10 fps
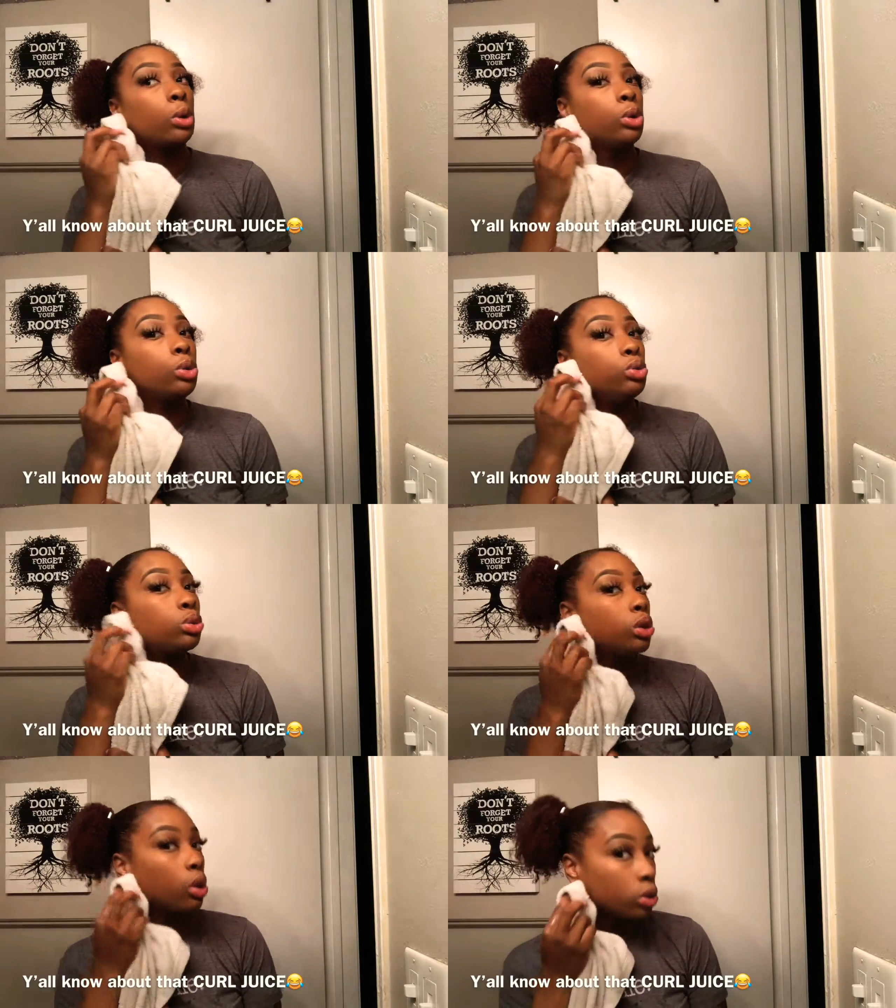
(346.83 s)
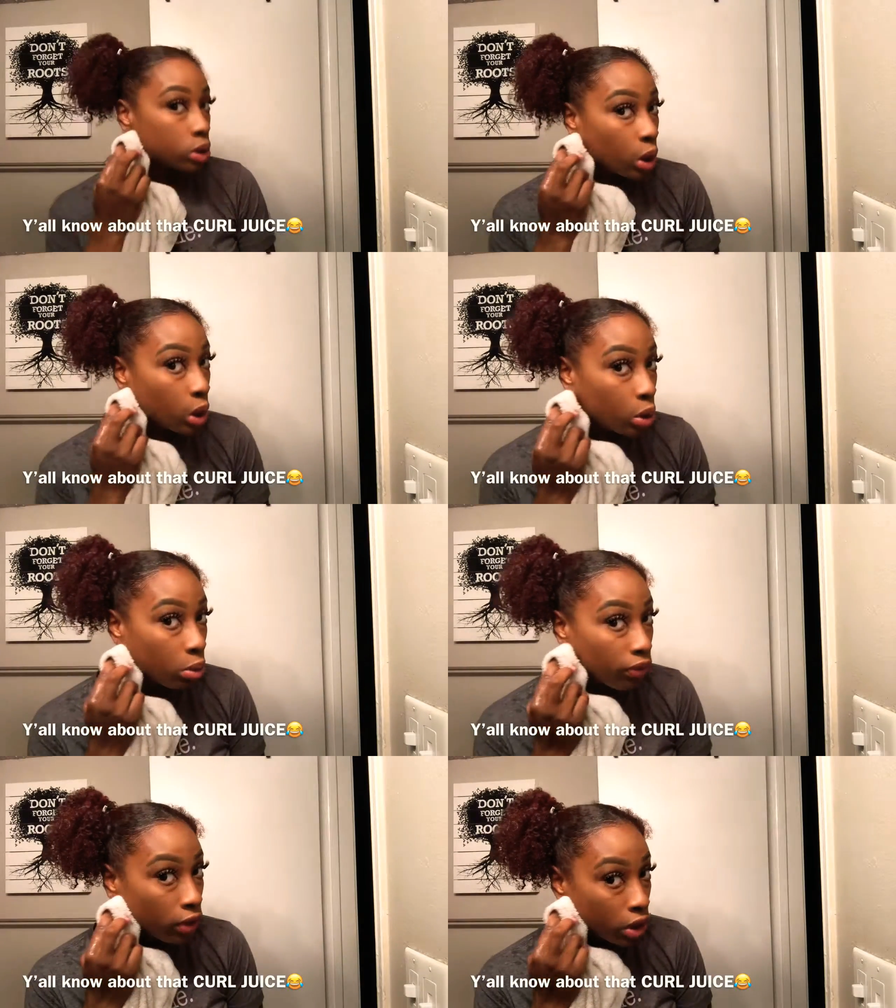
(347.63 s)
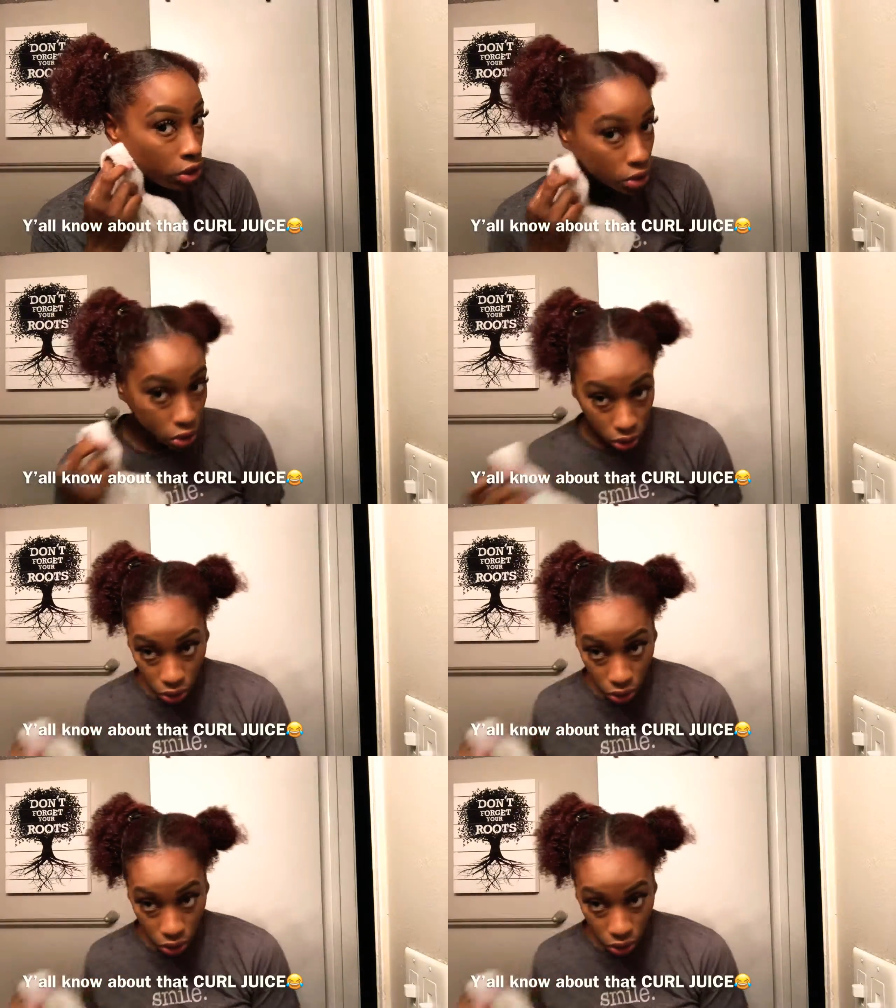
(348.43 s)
juice on the side of my face.